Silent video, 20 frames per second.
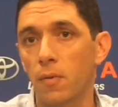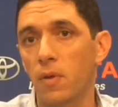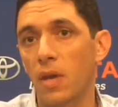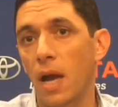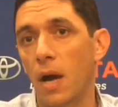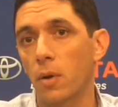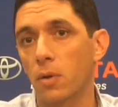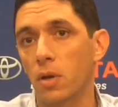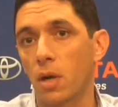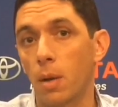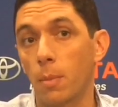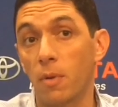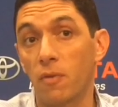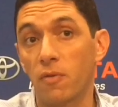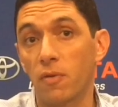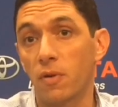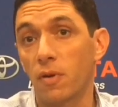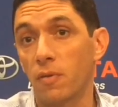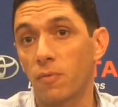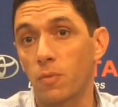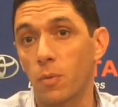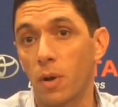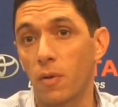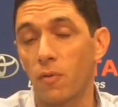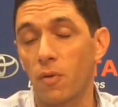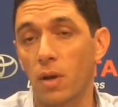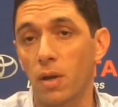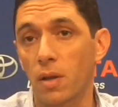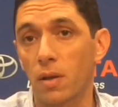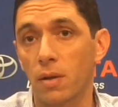the outcome of
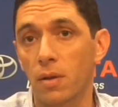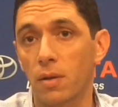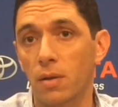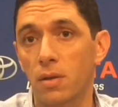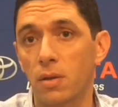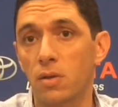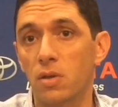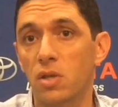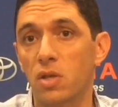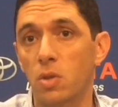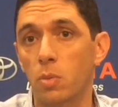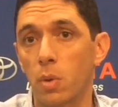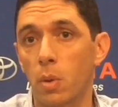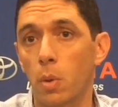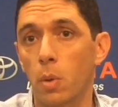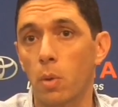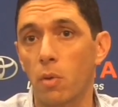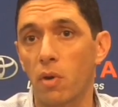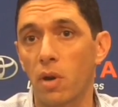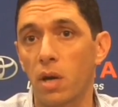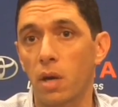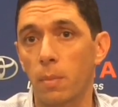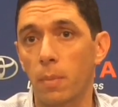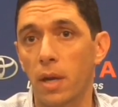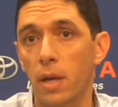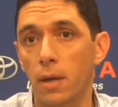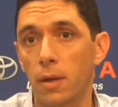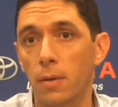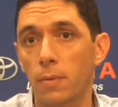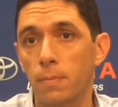quite frankly, the decision we weren't ready to
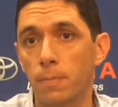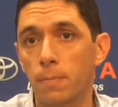make.